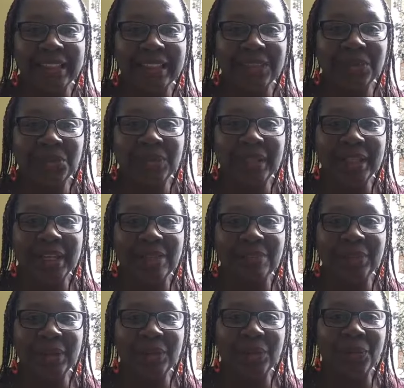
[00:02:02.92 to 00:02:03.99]
And we have
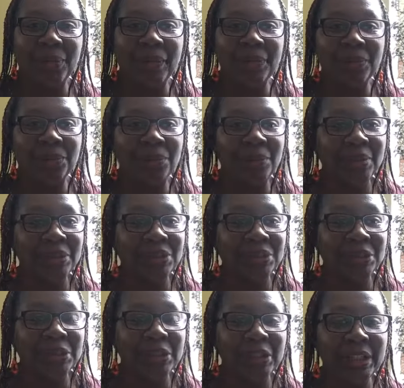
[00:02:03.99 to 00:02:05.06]
been going through a
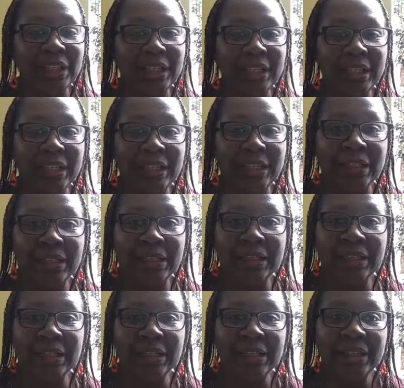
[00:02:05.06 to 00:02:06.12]
journey. Uh,
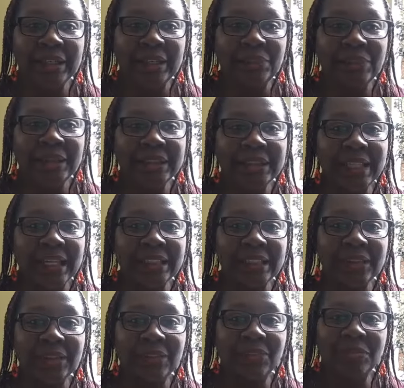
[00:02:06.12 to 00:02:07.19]
we started
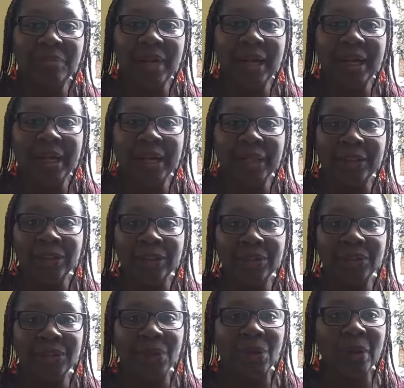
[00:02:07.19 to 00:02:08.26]
off by
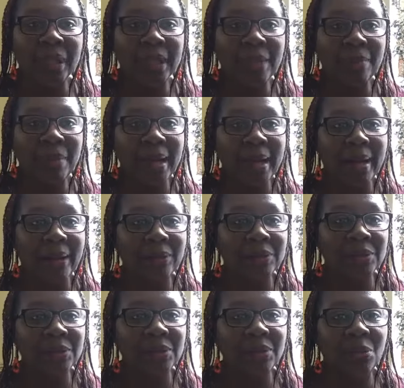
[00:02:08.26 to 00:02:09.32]
talking about
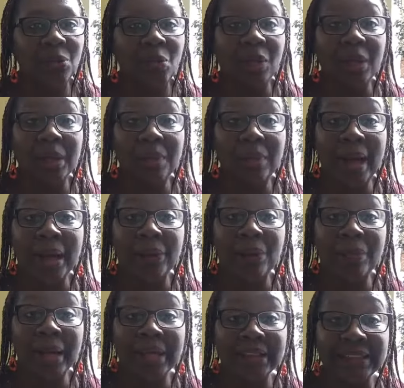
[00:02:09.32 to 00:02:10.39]
what
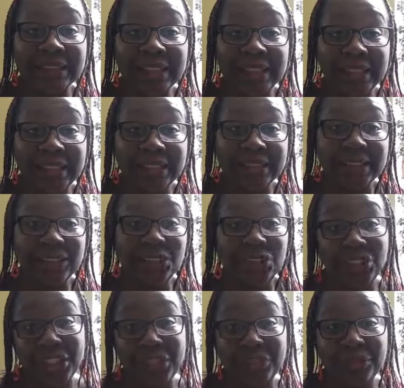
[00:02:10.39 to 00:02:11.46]
biomass is in
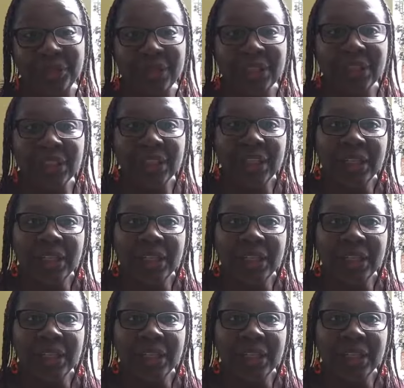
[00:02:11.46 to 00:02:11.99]
general